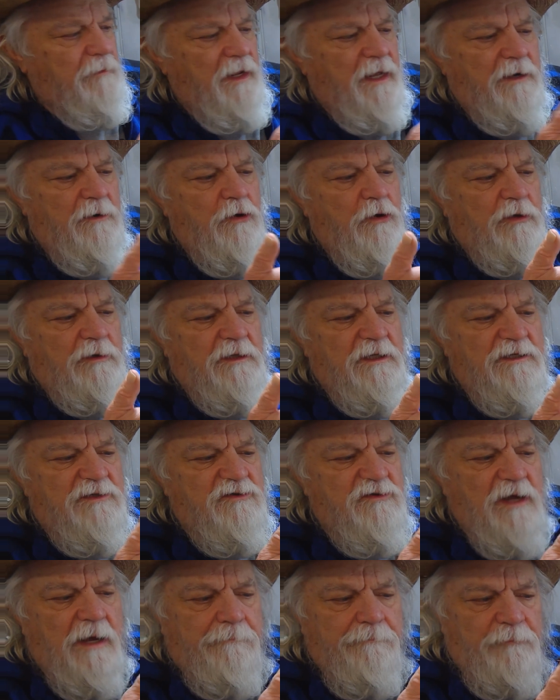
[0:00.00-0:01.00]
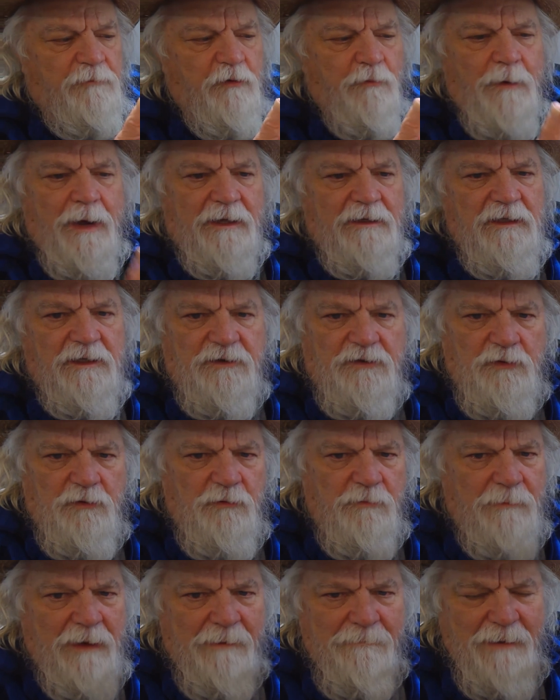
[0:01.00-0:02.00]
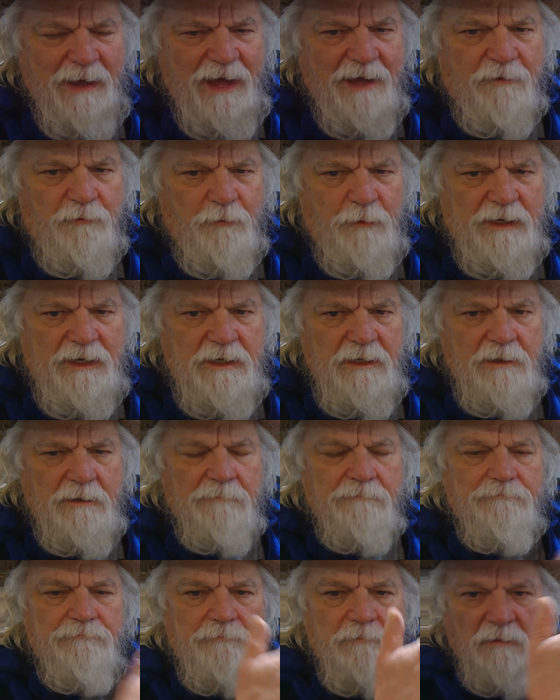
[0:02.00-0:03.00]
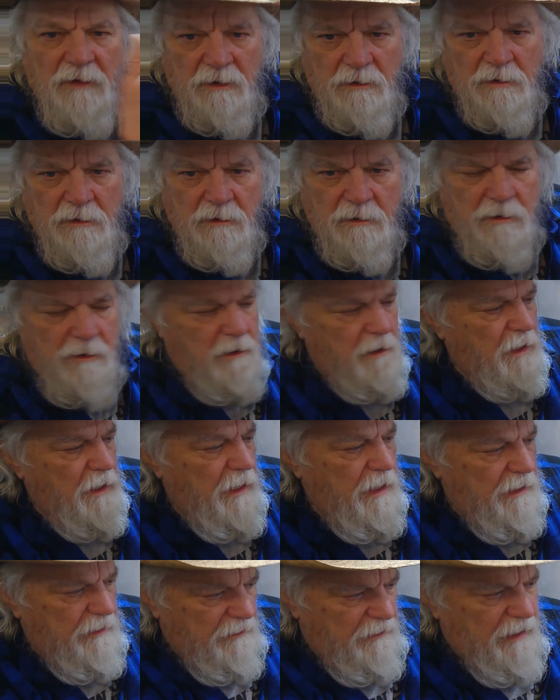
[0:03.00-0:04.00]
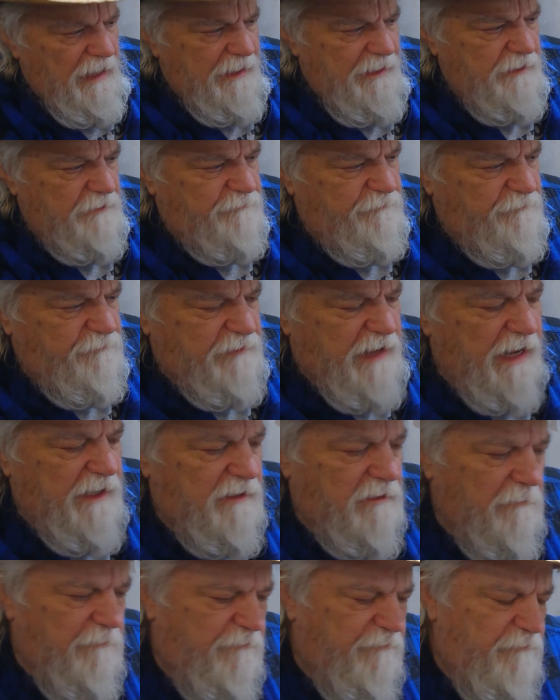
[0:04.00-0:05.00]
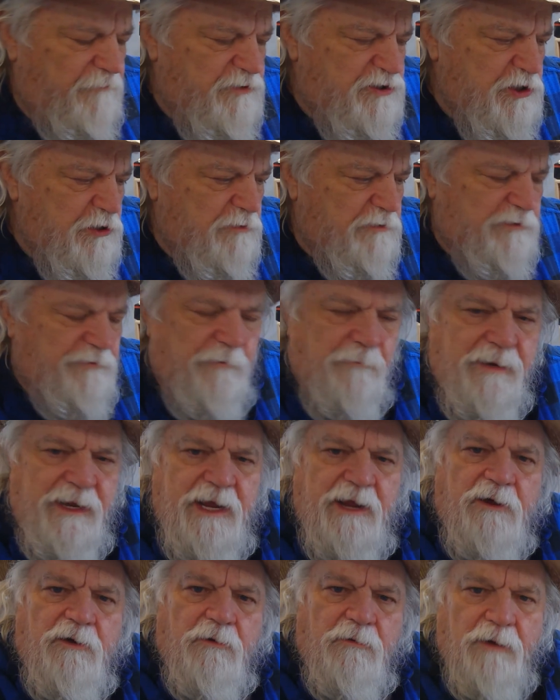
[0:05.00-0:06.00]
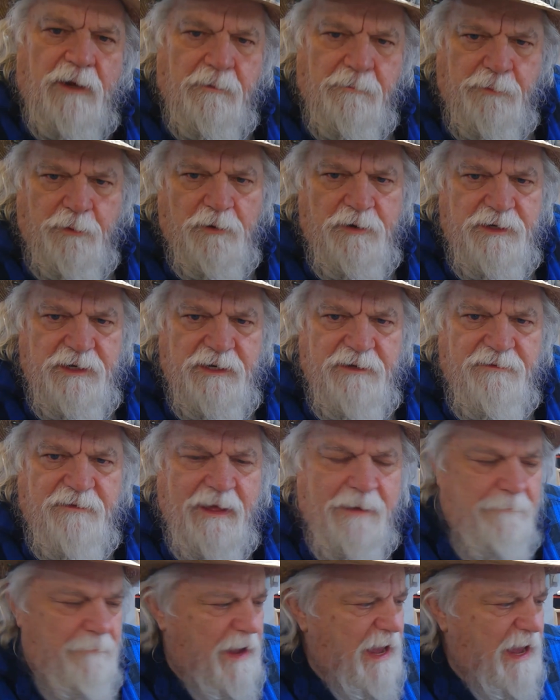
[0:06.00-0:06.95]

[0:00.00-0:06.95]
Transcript: and hook this up directly to my battery. Let it take the juice from here and put it in that